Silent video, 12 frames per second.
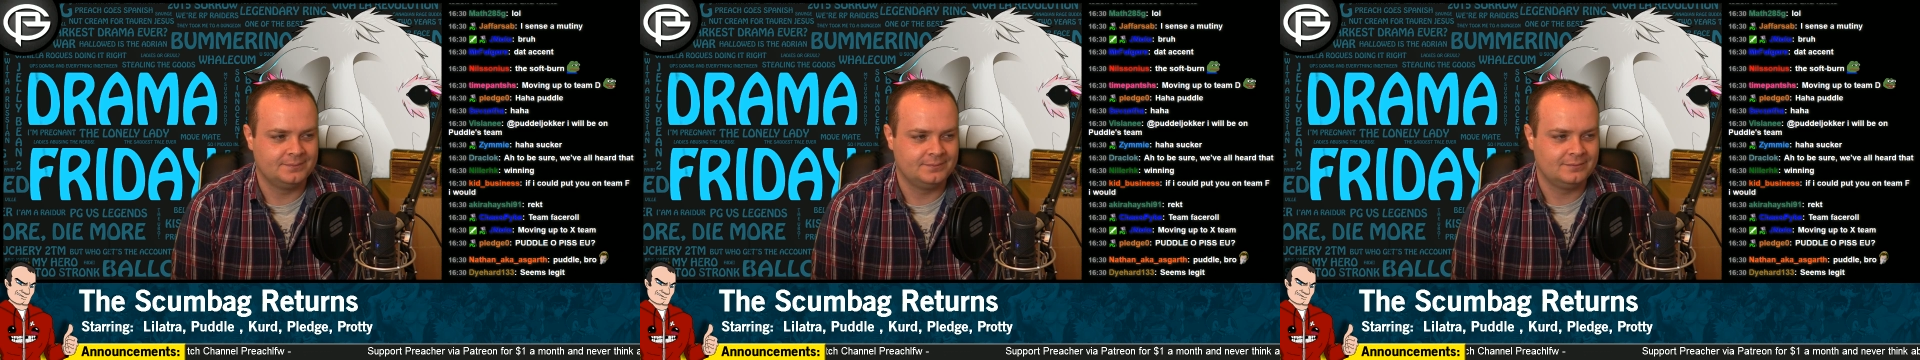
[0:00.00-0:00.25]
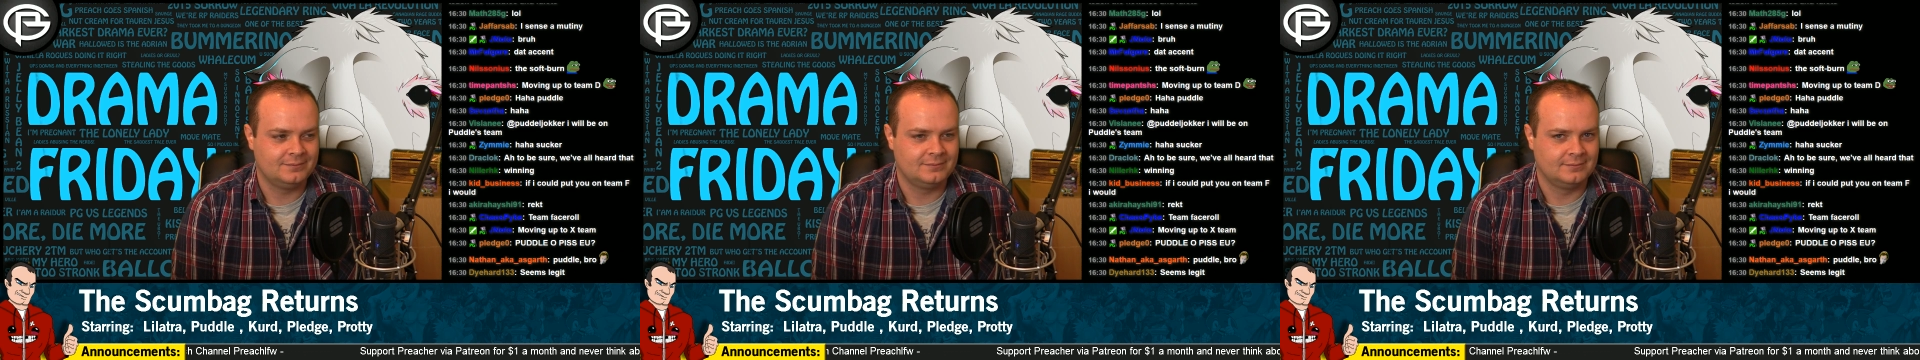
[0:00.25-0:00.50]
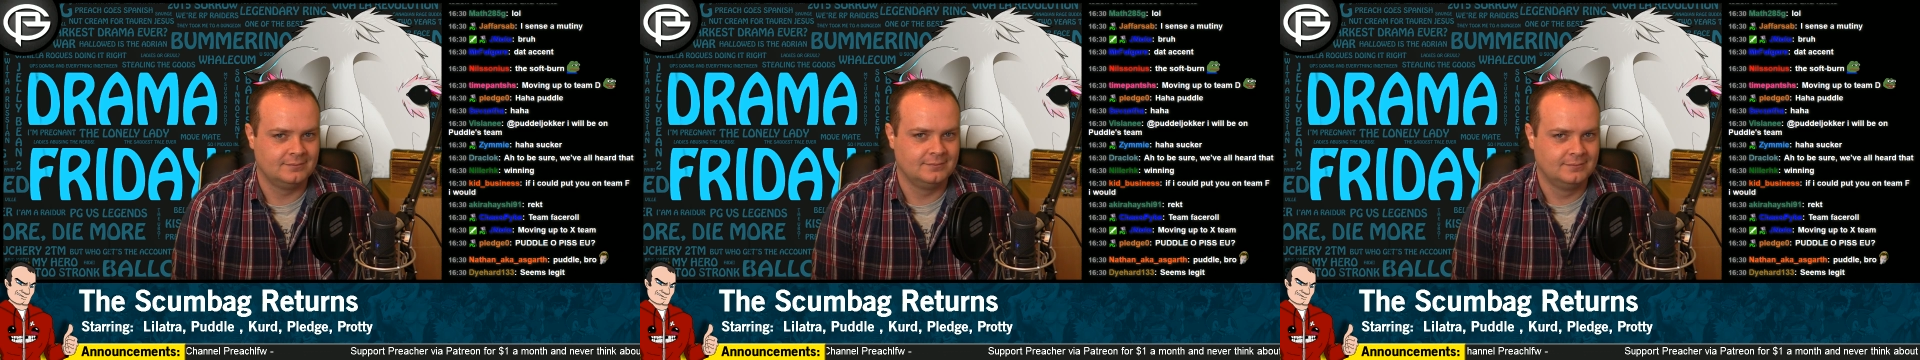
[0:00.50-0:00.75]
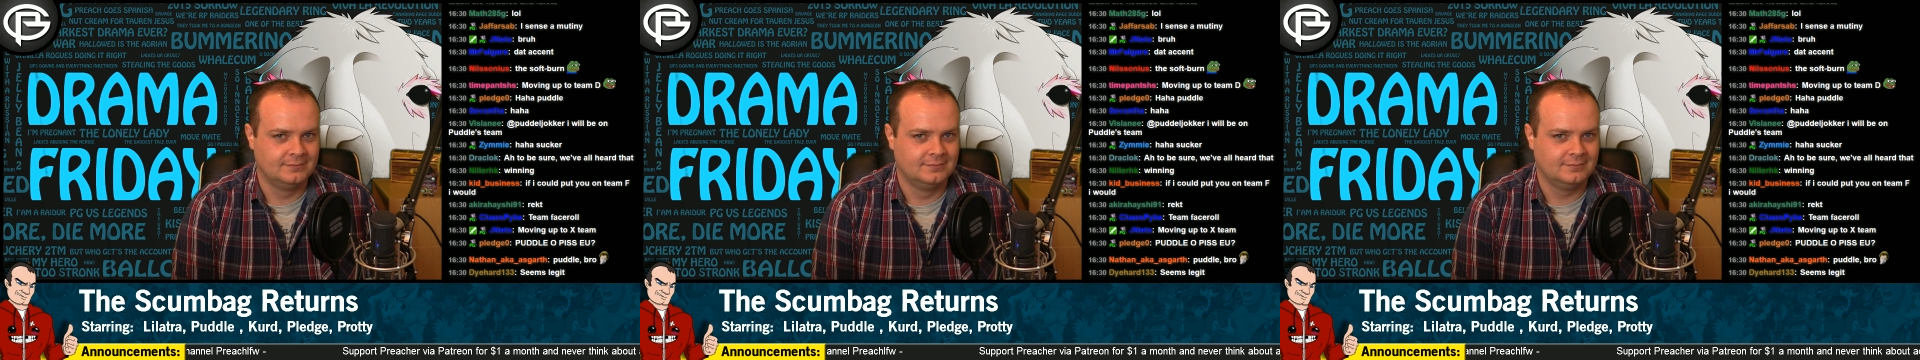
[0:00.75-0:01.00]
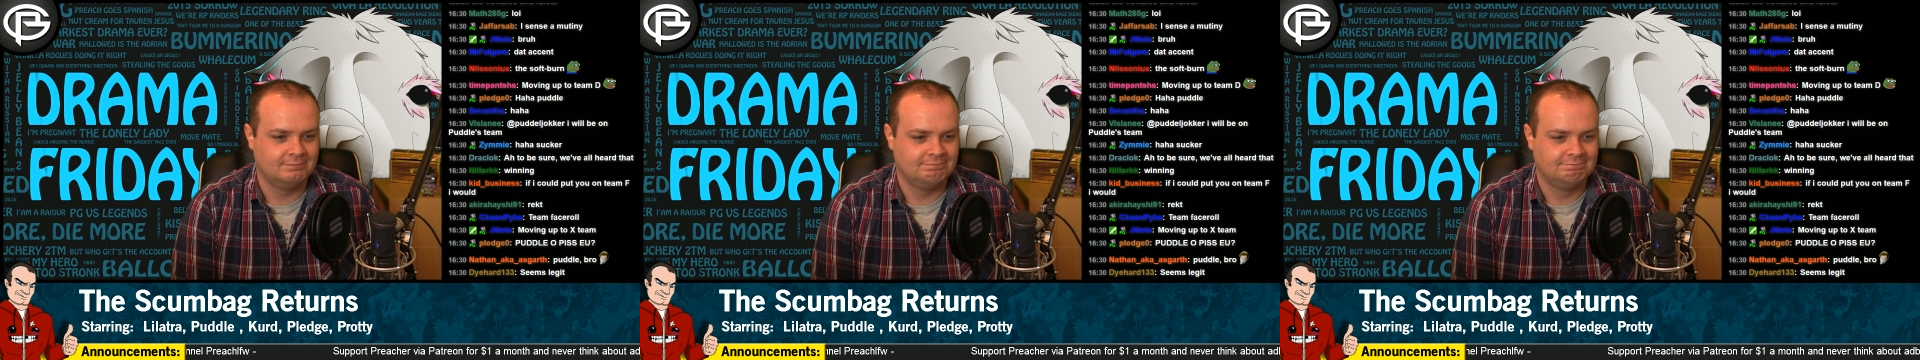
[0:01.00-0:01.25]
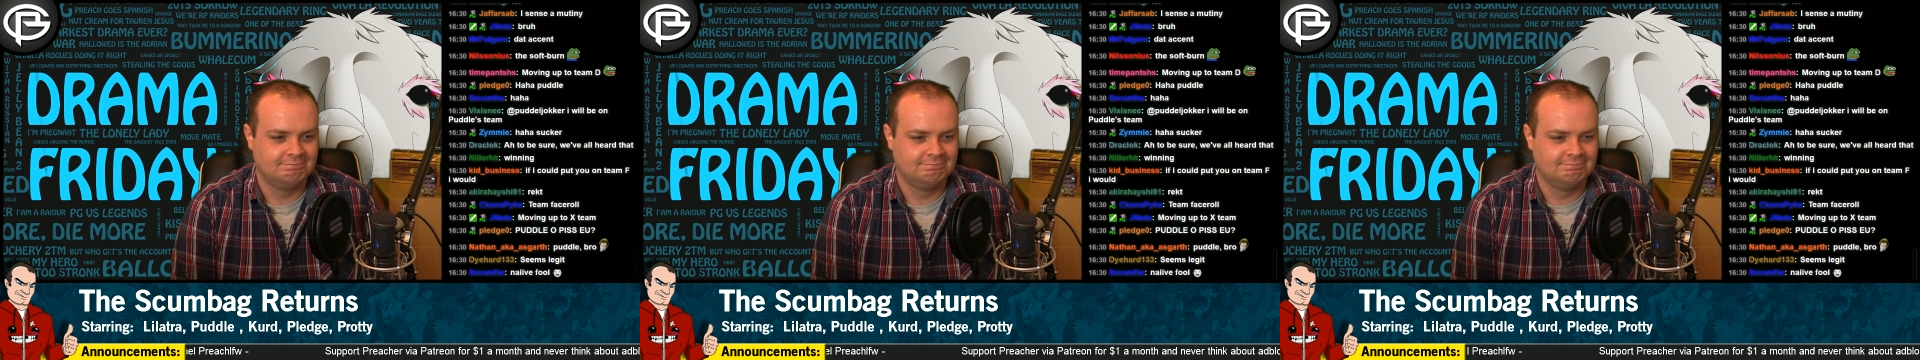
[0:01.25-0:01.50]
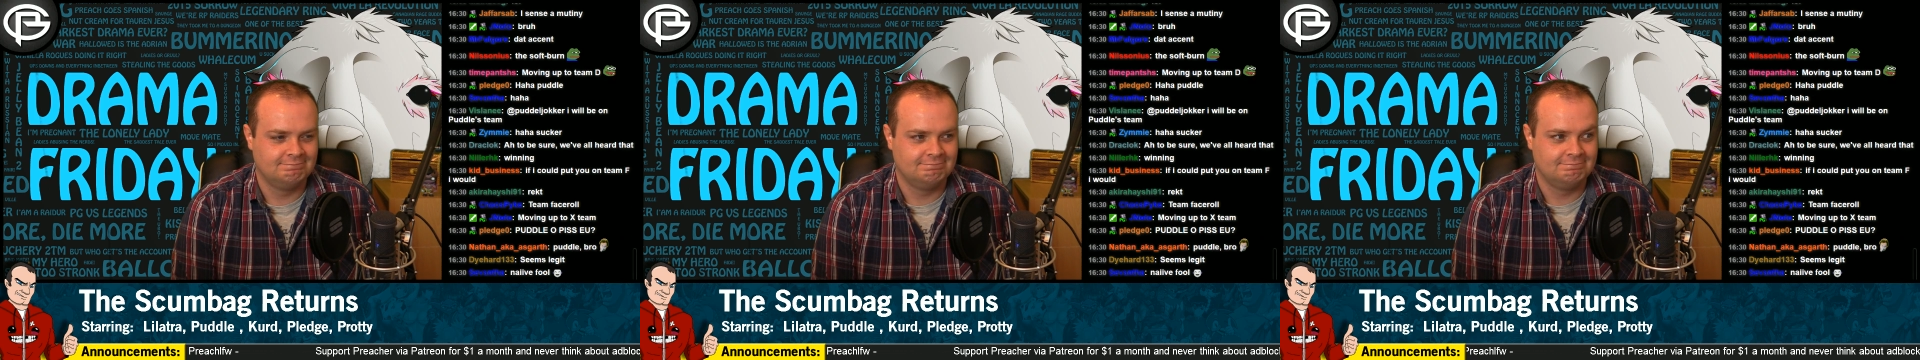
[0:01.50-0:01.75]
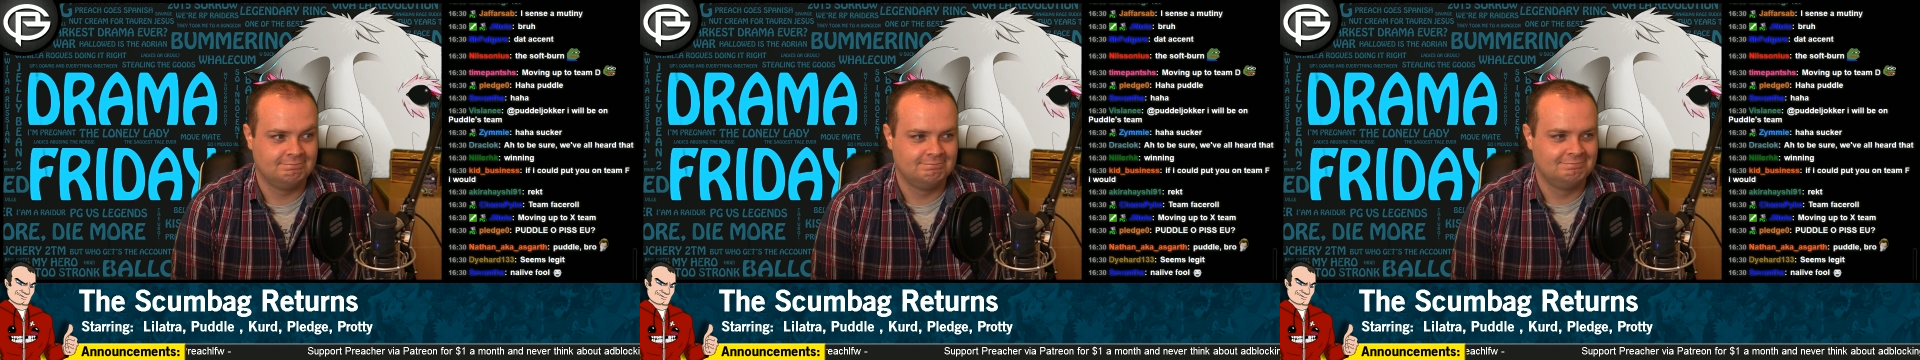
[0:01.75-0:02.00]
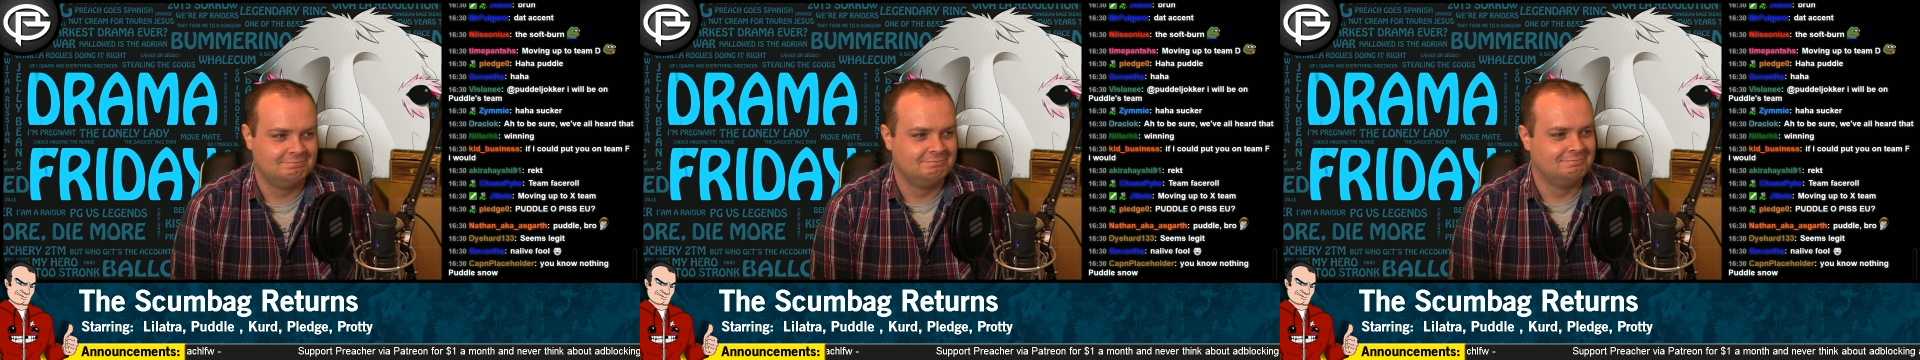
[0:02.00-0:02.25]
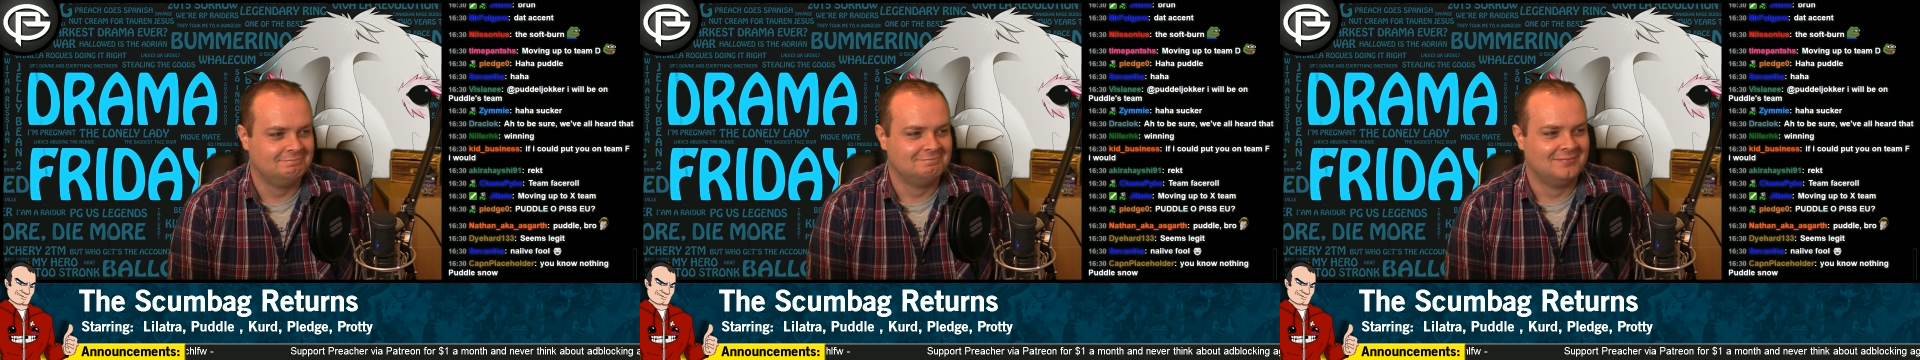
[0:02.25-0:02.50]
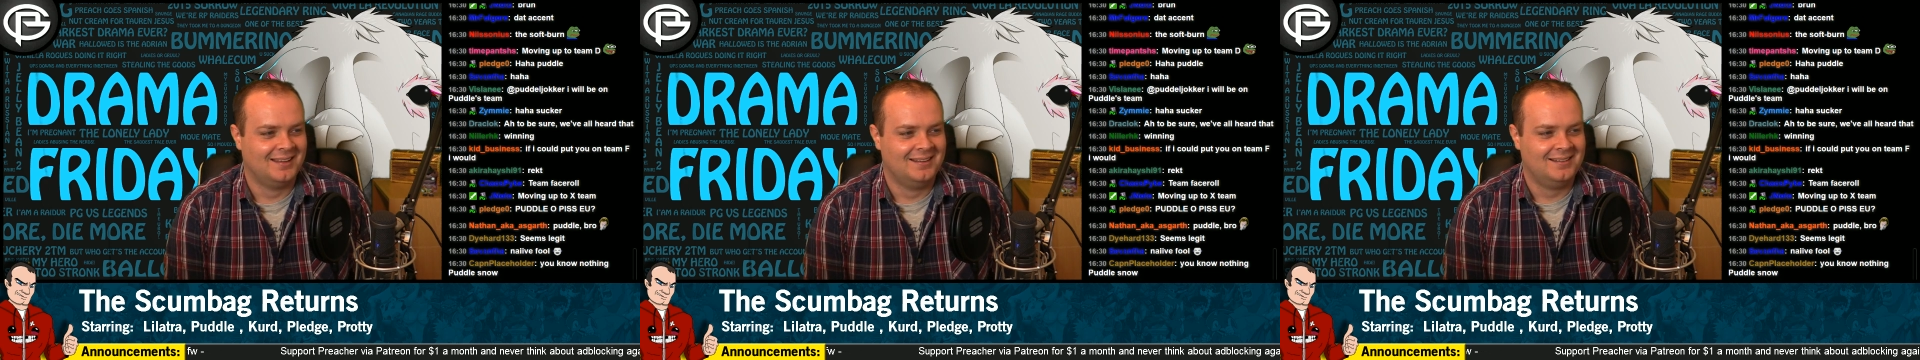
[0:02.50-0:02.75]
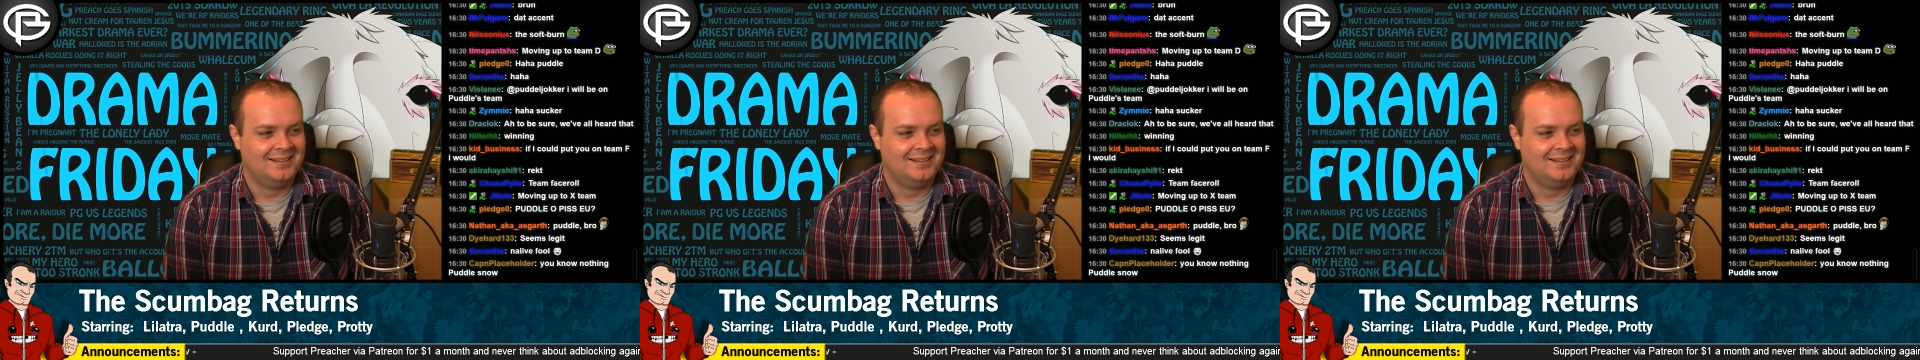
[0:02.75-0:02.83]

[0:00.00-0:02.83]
Nobody speaks.